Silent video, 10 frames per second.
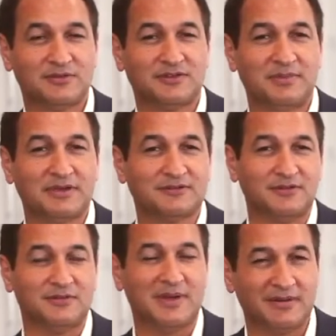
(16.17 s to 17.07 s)
It wasn't a big
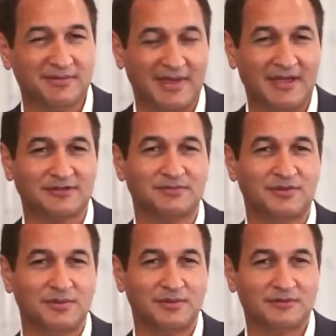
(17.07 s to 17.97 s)
school, about 1,000
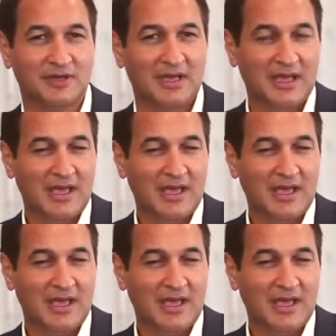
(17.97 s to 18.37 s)
pupils.